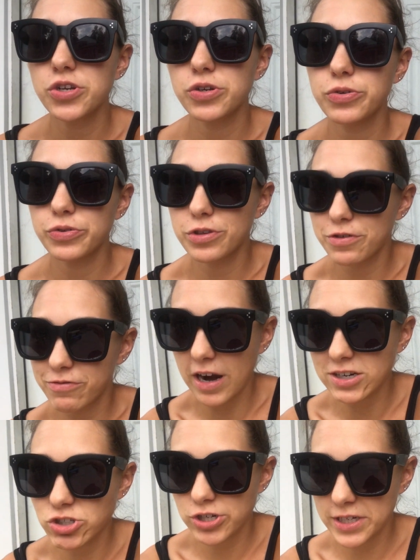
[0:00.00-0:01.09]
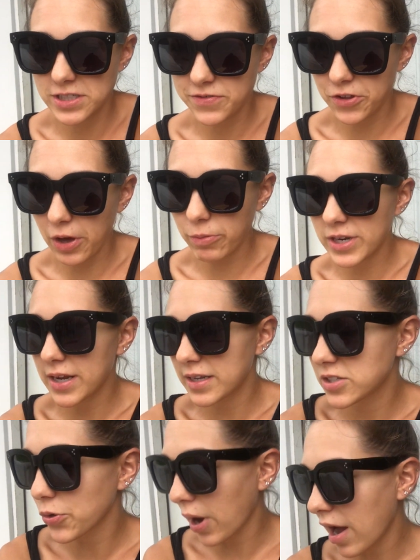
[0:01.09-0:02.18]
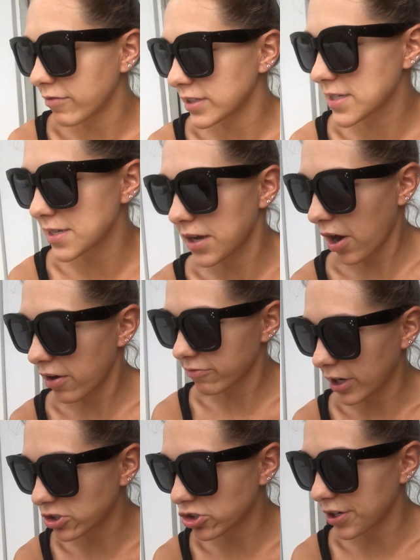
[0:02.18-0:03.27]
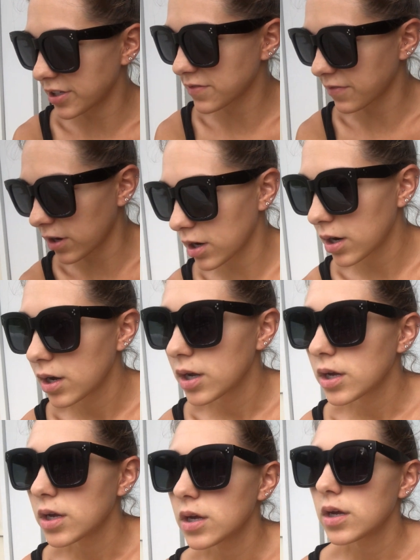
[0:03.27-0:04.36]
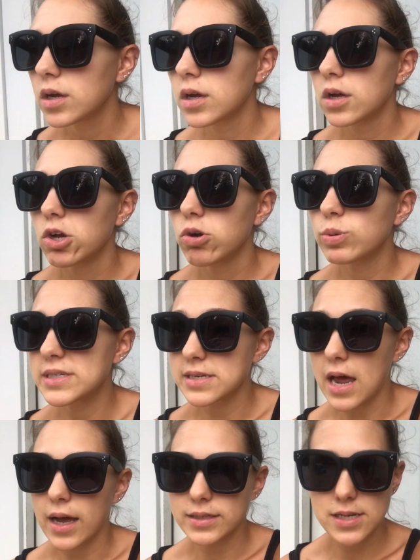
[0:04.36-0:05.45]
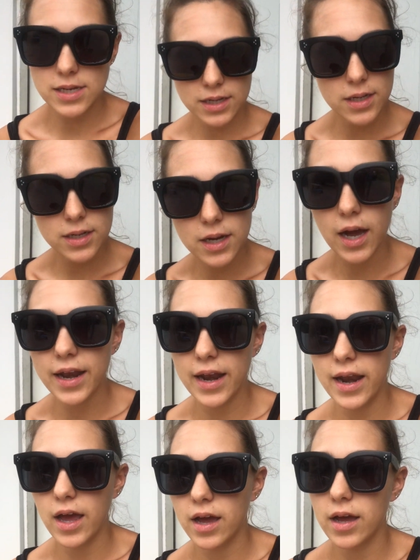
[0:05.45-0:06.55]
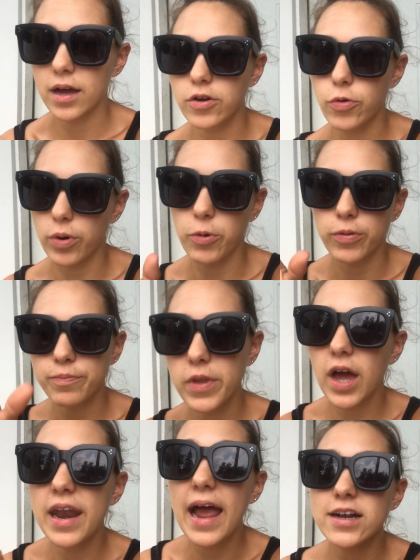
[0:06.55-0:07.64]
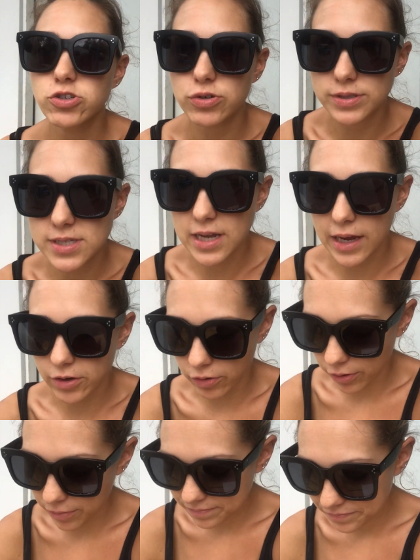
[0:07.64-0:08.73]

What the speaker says: to the fresh transfer that we did. So obviously our fresh transfer was not a natural cycle.